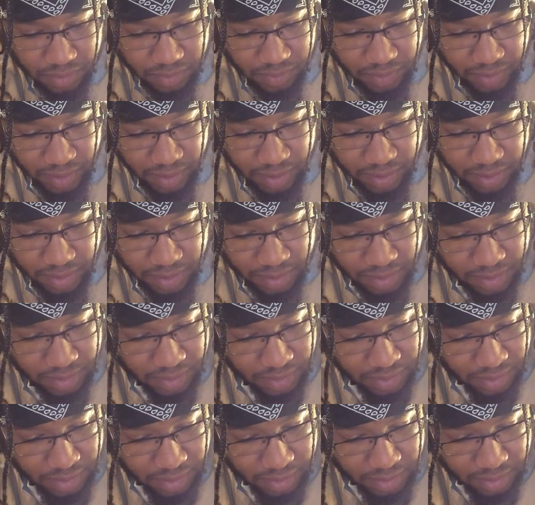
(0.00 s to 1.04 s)
Right.
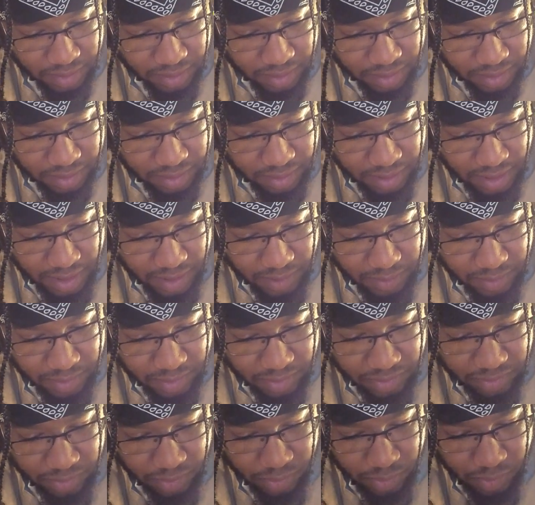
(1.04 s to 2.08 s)
It says, that
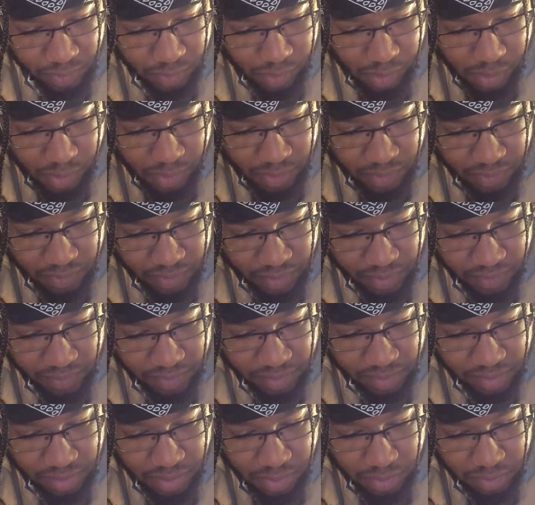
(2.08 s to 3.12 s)
which groweth of
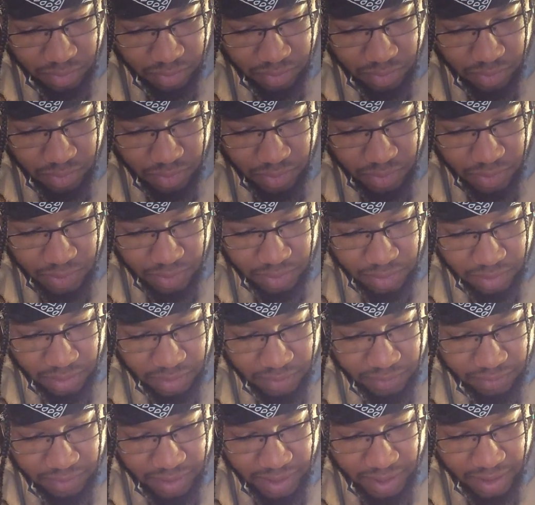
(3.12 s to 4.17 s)
his own accord
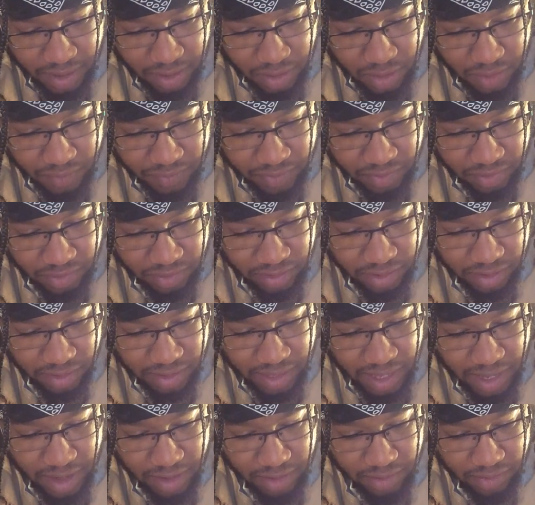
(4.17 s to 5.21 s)
of thy harvest shalt
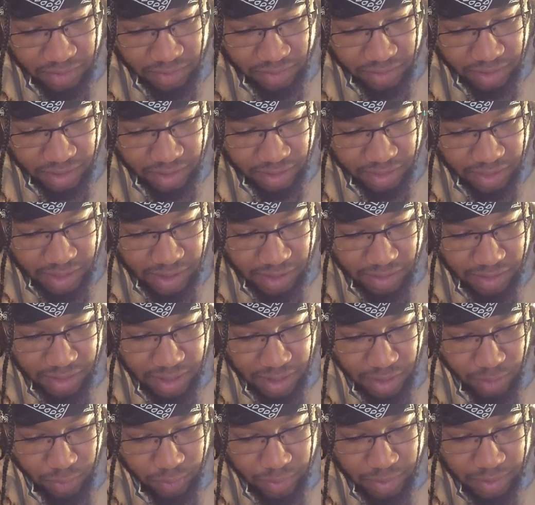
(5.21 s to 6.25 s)
thou
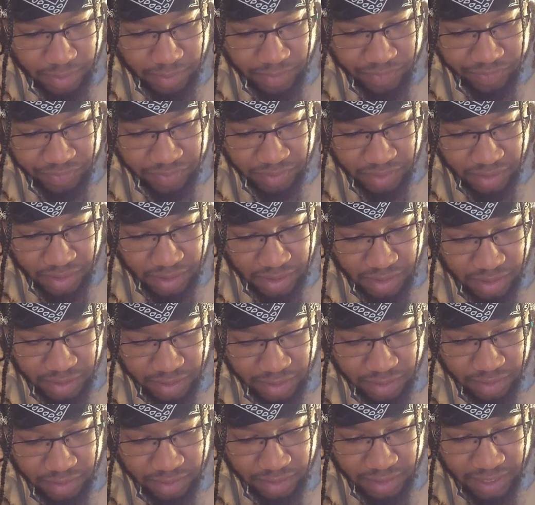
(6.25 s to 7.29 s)
not reap,
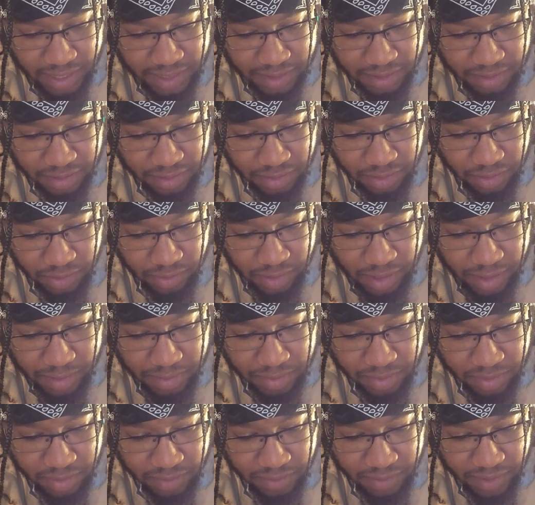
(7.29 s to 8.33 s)
neither gather the
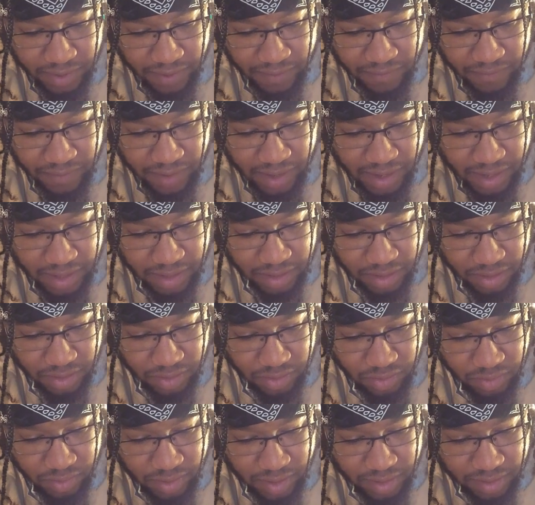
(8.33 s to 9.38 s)
grapes of thy vine
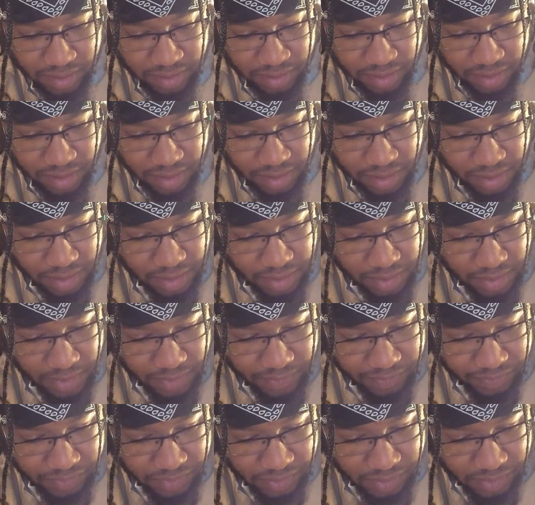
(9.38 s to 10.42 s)
undressed,
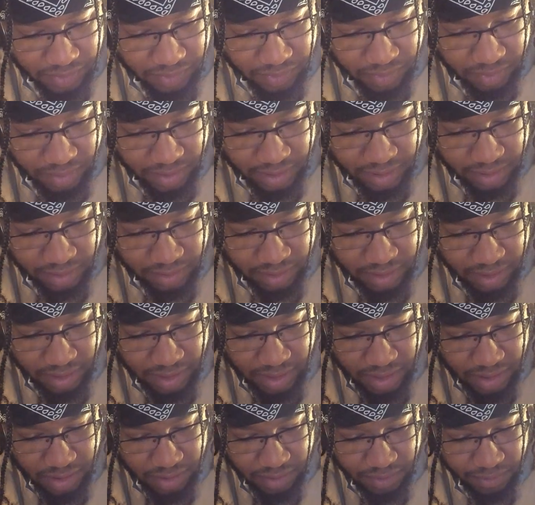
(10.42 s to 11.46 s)
for it is a
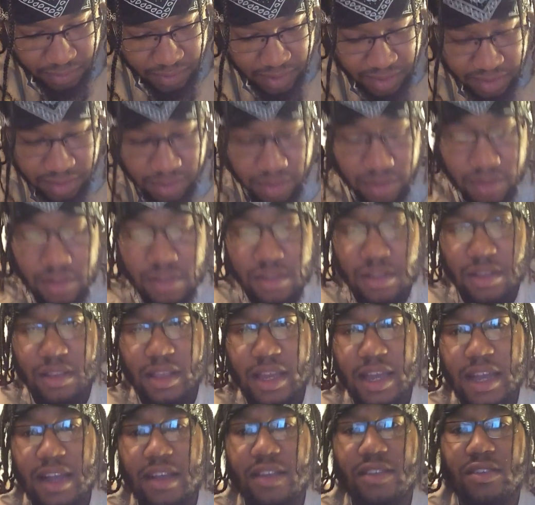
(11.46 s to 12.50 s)
year of rest unto the
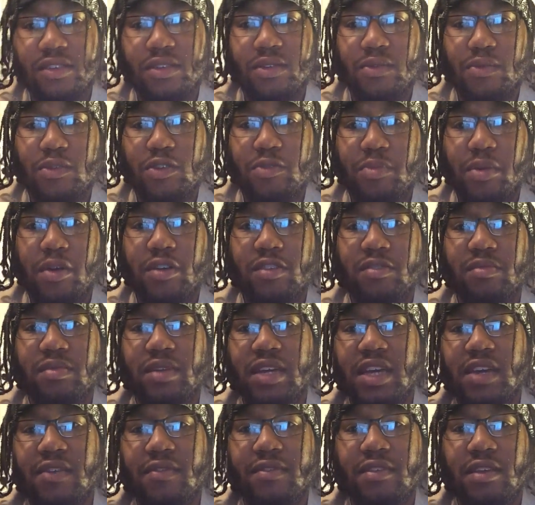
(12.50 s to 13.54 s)
land. So we're supposed to be
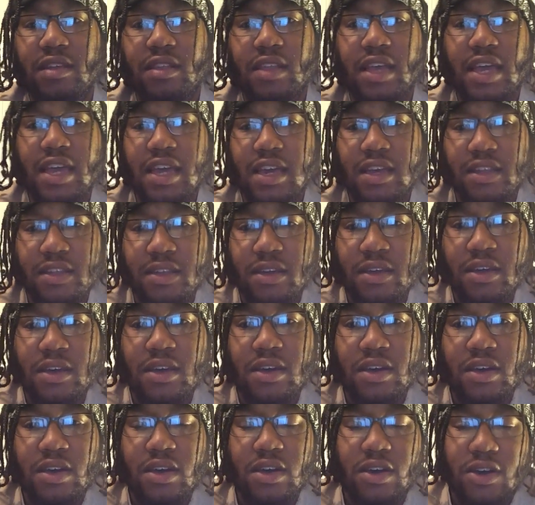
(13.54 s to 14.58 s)
giving the land
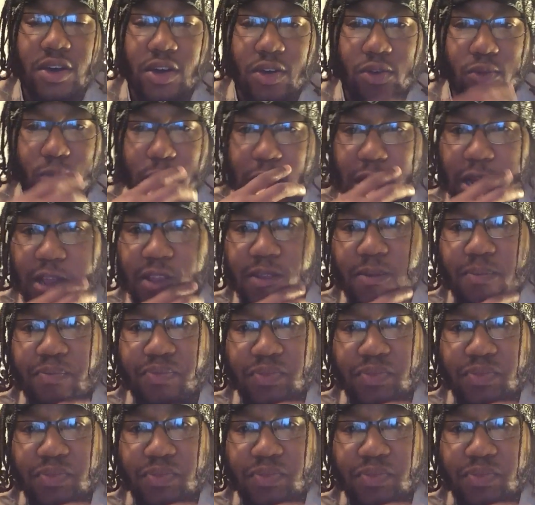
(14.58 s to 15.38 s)
a rest